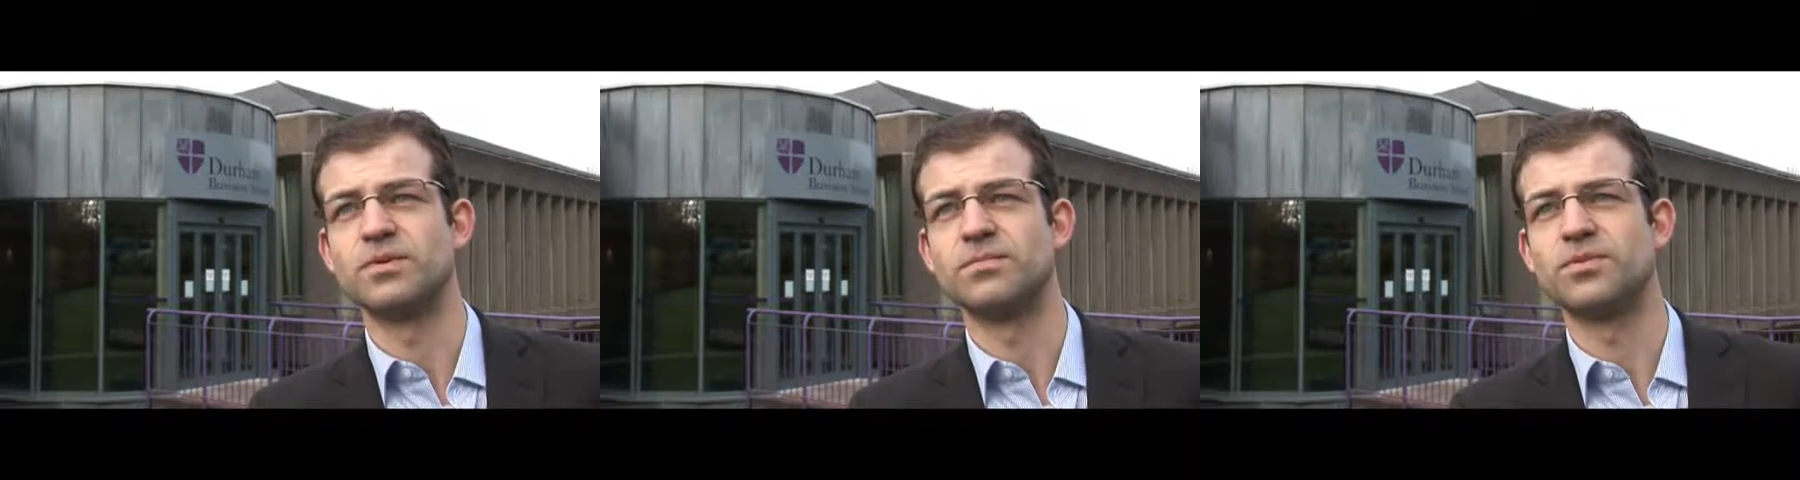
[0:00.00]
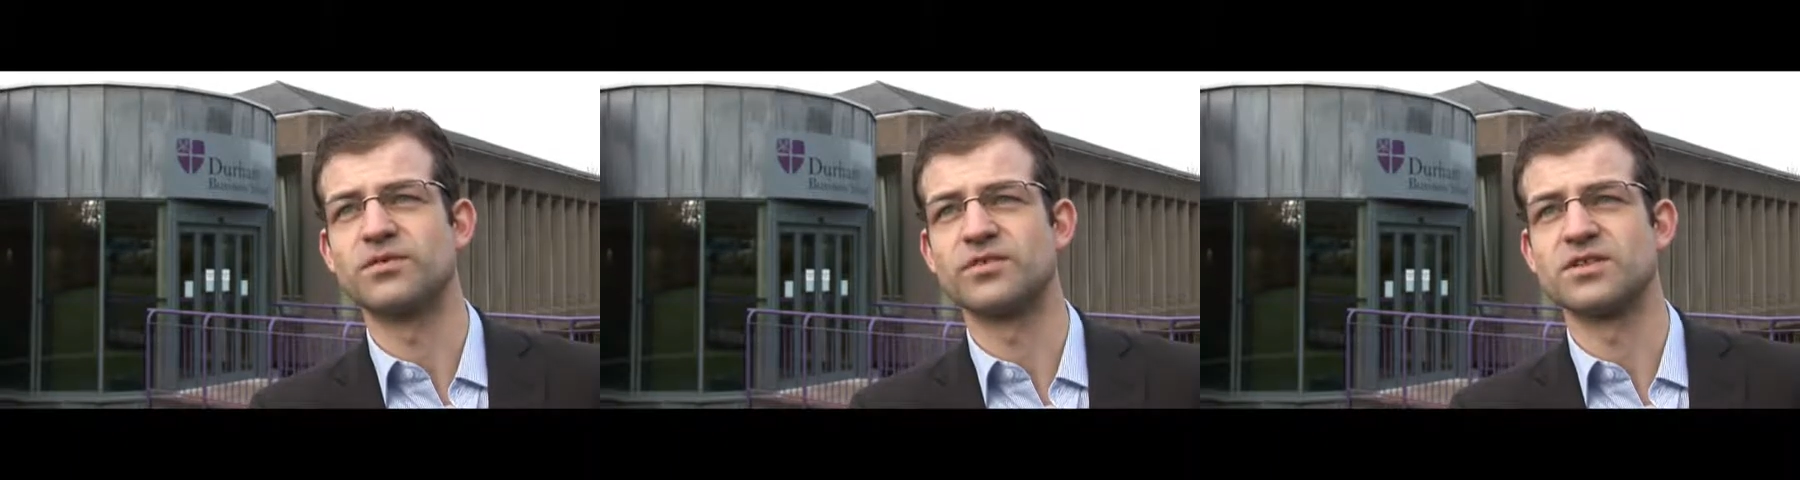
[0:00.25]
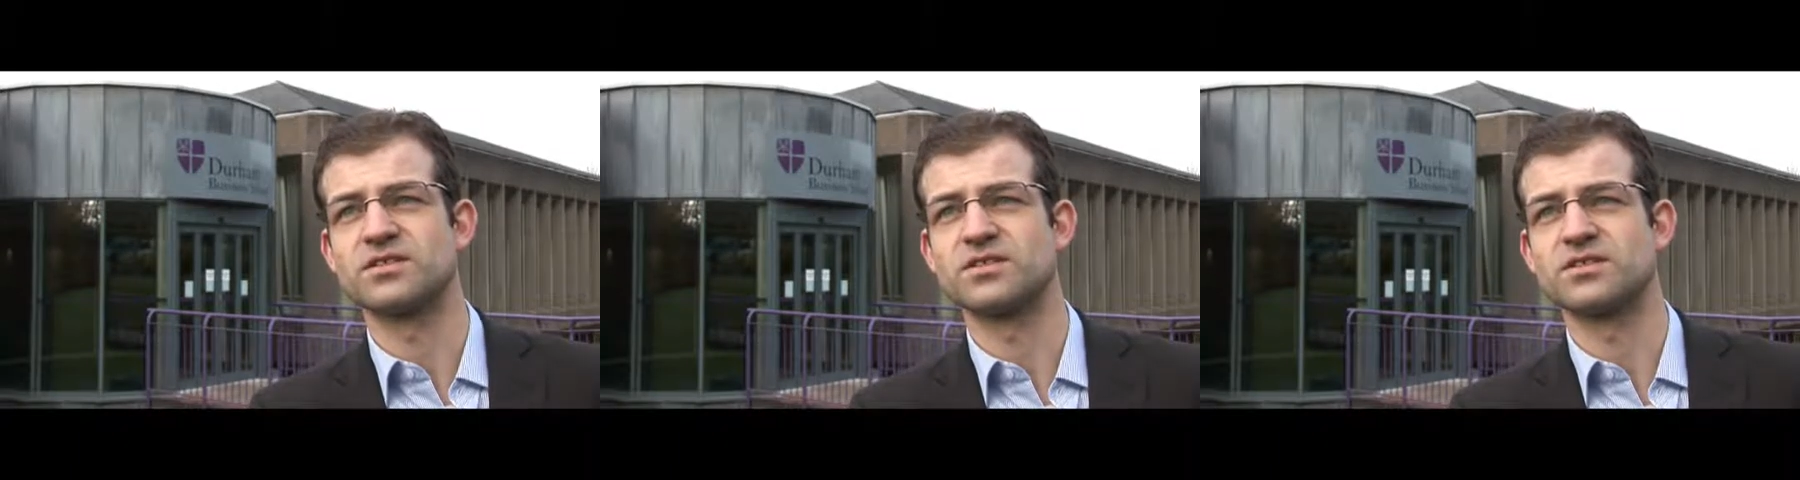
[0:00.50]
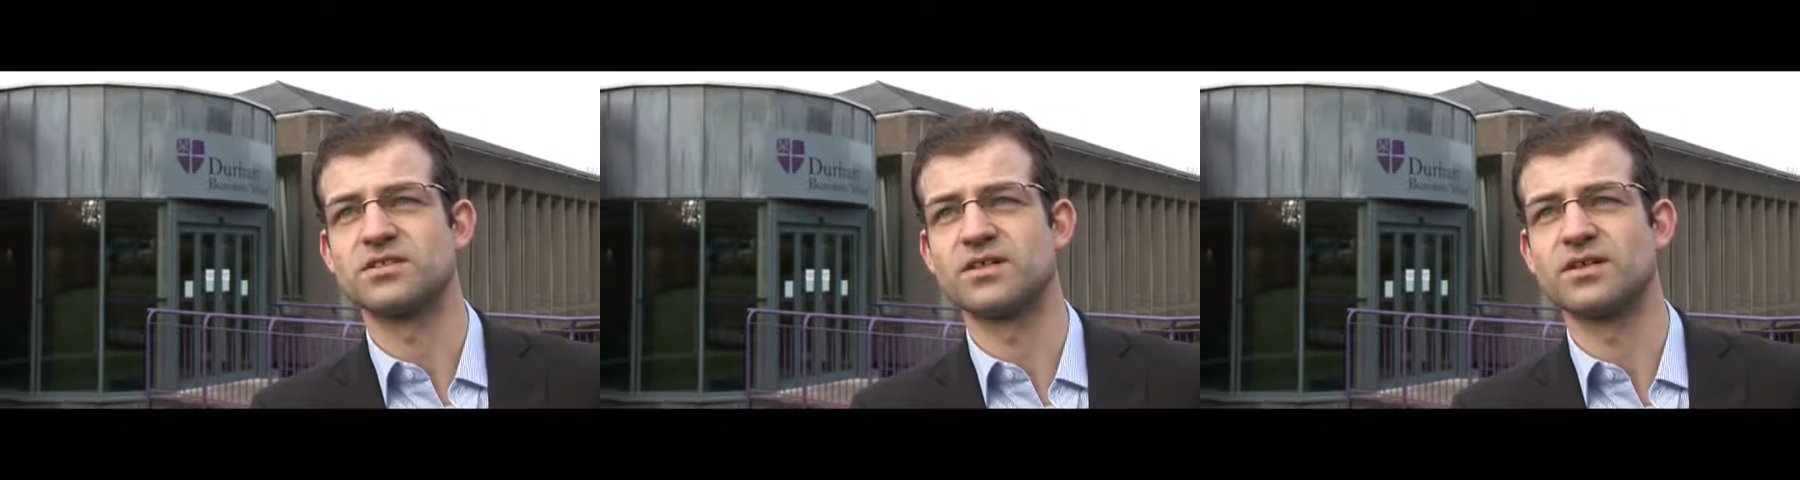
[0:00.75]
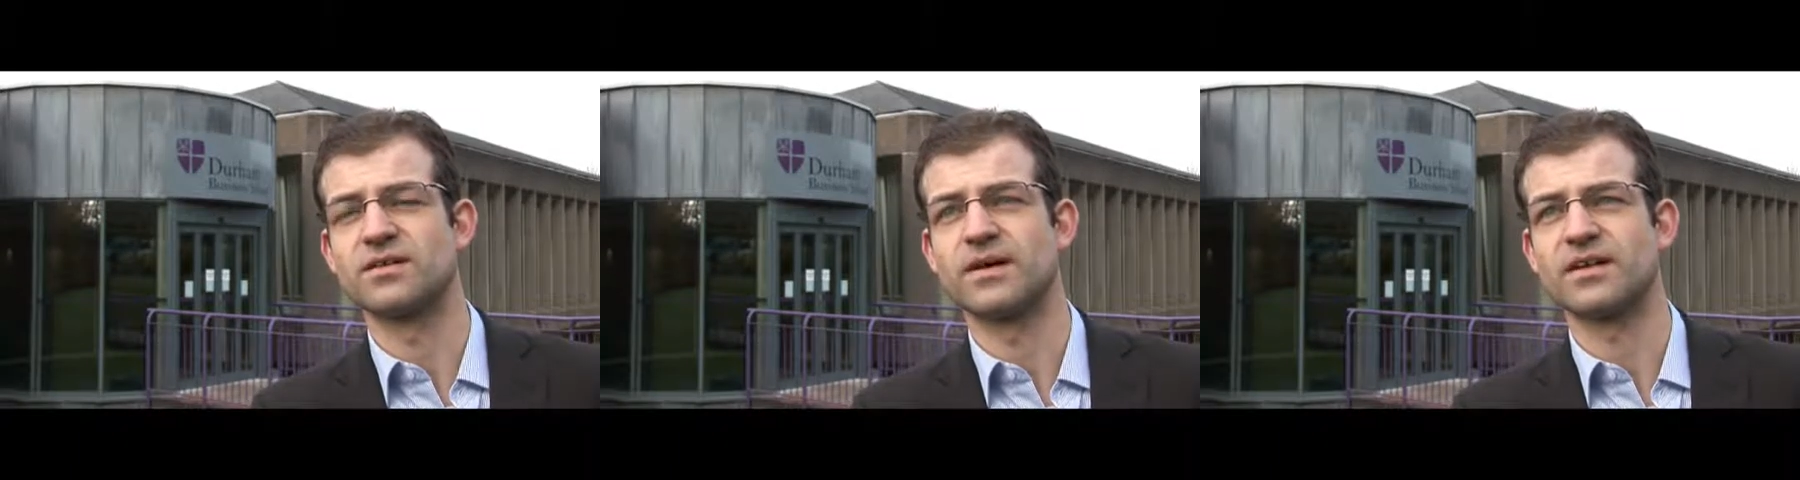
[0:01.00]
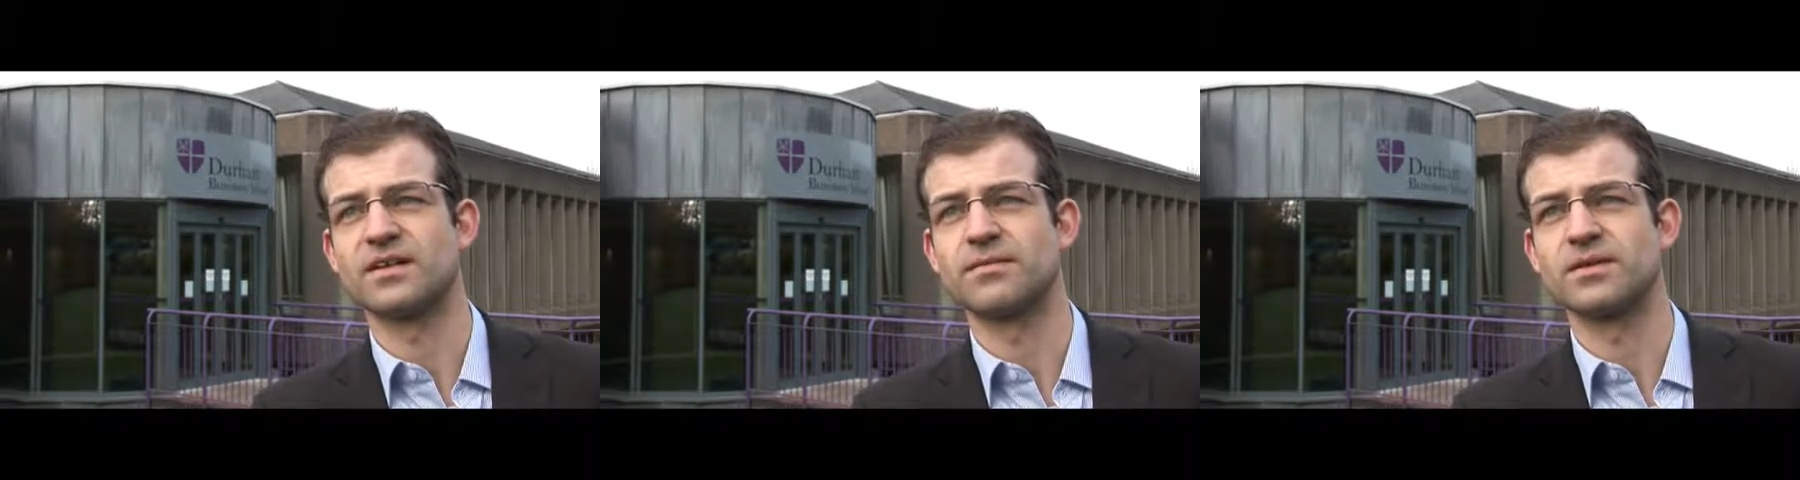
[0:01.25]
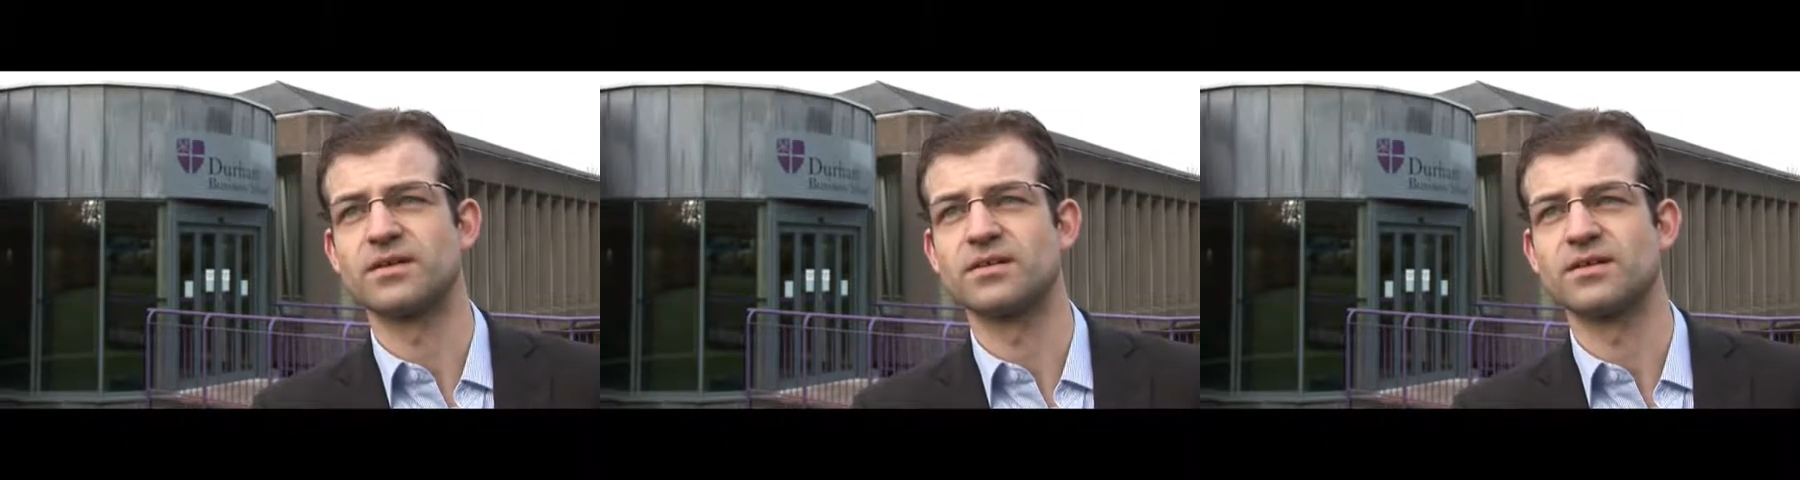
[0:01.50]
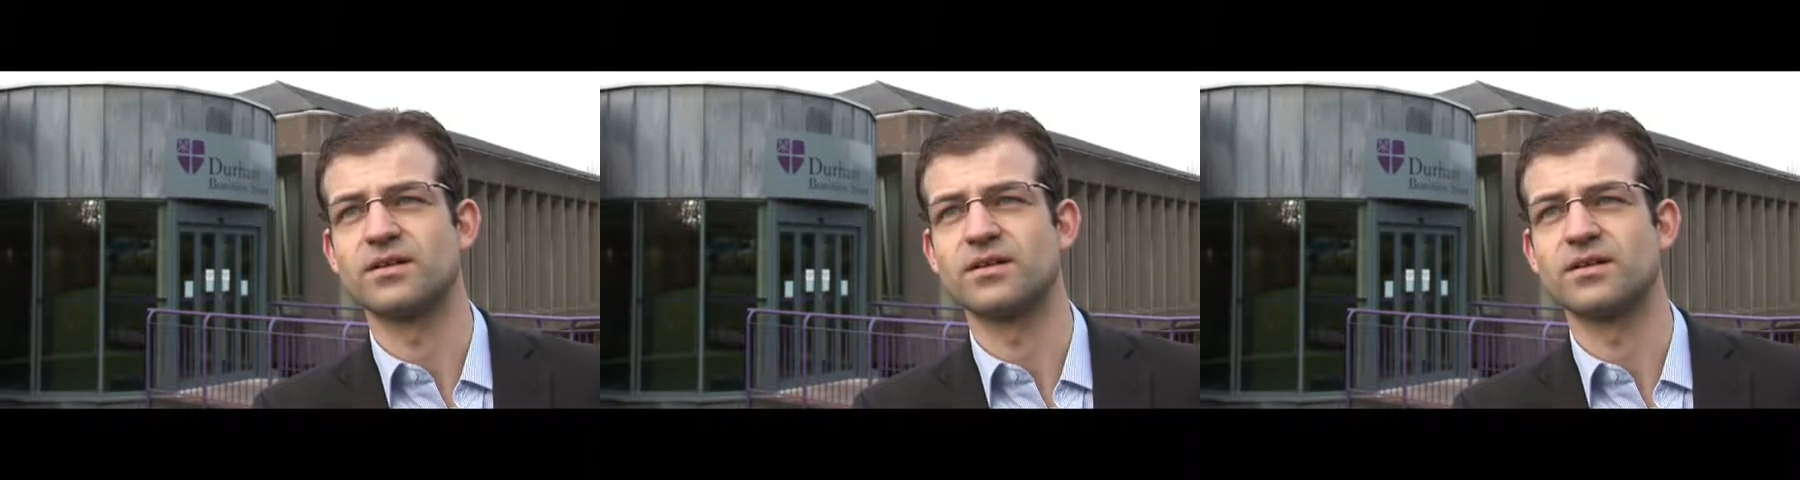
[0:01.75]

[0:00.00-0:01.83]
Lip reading: previous academic